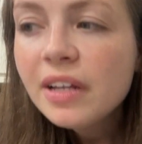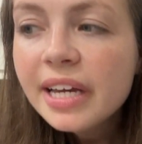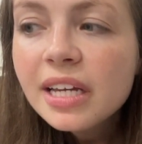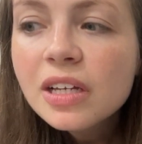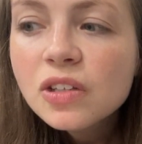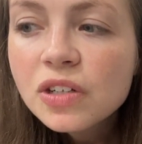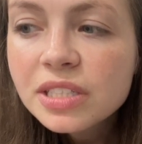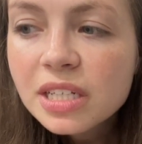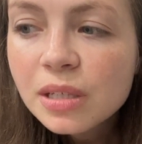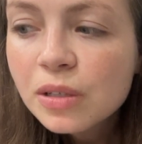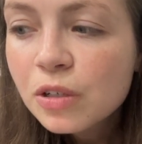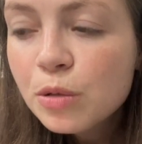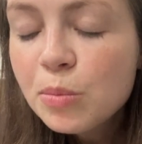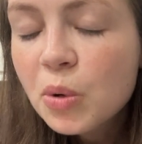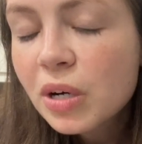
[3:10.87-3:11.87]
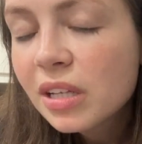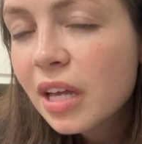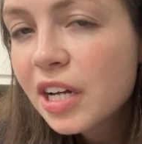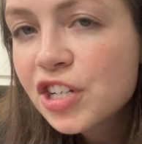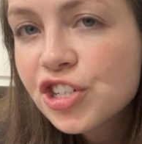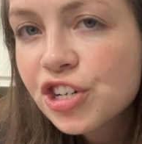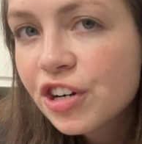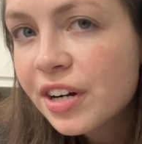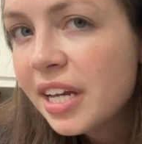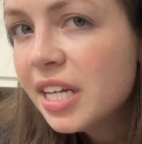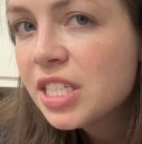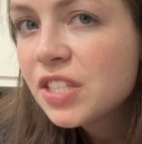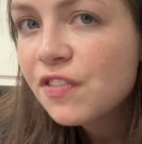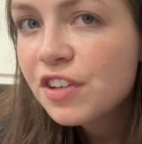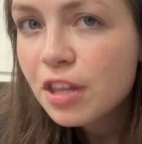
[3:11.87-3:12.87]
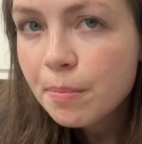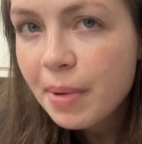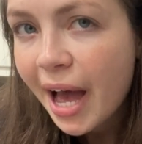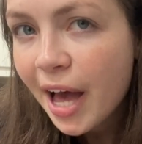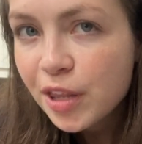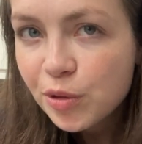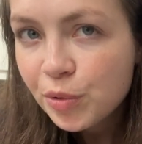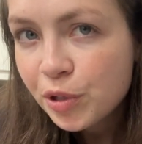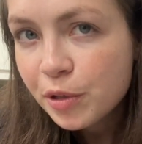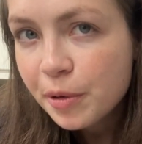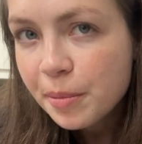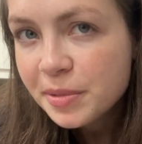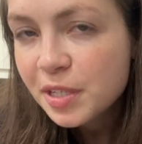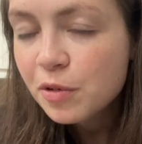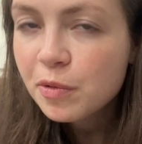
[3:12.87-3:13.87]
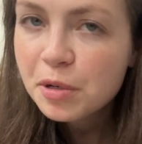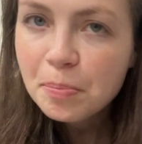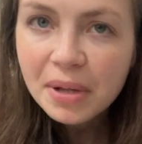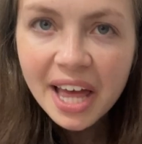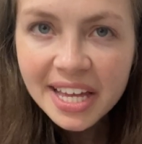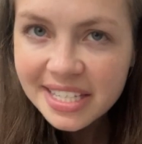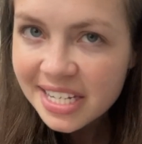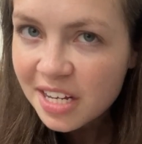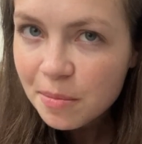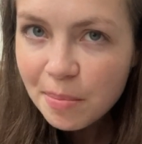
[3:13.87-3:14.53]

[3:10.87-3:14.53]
like it looked a little more luxurious for the bathrooms and would blend in